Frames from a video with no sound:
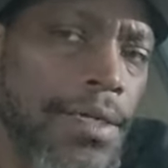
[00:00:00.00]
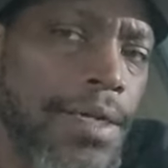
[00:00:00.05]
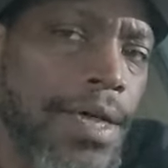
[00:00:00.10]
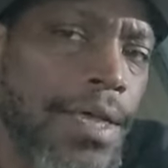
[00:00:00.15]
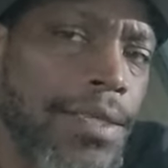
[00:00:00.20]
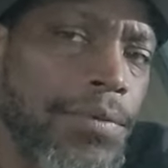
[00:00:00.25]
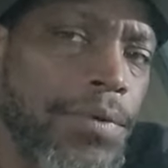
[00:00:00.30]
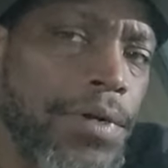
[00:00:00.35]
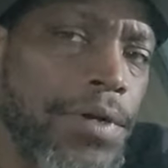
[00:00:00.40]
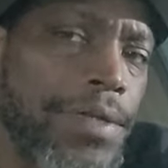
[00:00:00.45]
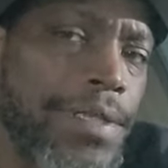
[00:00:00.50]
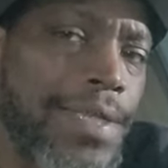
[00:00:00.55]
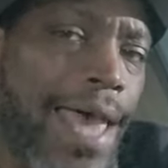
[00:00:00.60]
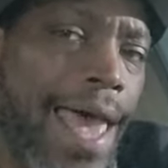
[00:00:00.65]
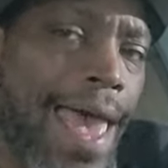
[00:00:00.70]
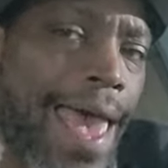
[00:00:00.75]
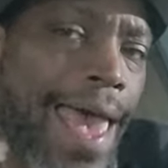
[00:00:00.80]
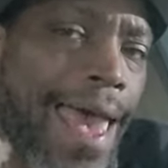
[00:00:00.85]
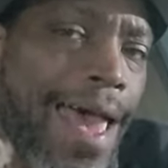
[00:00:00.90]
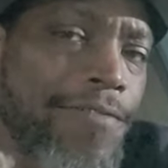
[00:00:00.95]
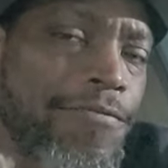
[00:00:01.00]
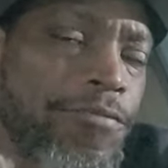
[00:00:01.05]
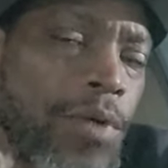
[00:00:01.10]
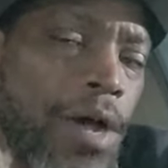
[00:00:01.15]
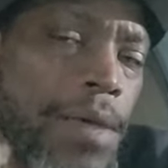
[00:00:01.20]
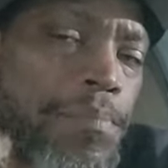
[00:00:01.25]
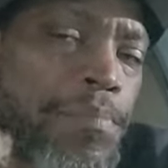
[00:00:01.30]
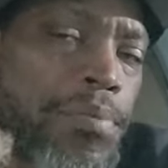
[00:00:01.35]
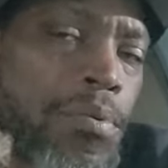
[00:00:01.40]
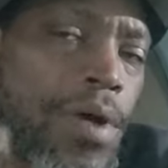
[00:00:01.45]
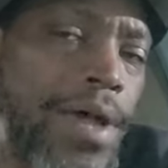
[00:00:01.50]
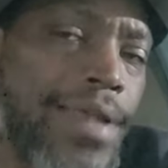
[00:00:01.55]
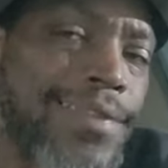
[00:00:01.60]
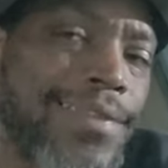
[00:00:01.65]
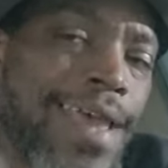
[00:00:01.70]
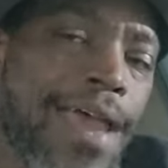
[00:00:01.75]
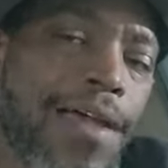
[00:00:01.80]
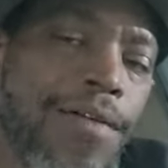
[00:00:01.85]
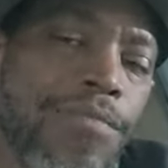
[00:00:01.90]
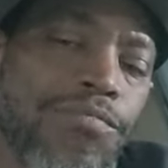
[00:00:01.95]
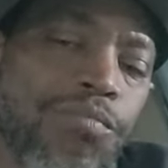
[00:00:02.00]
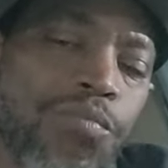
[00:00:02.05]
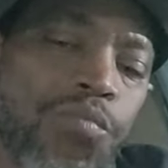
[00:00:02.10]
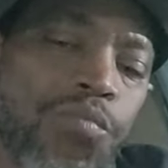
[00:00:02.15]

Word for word: Now that we're in the halfway point, that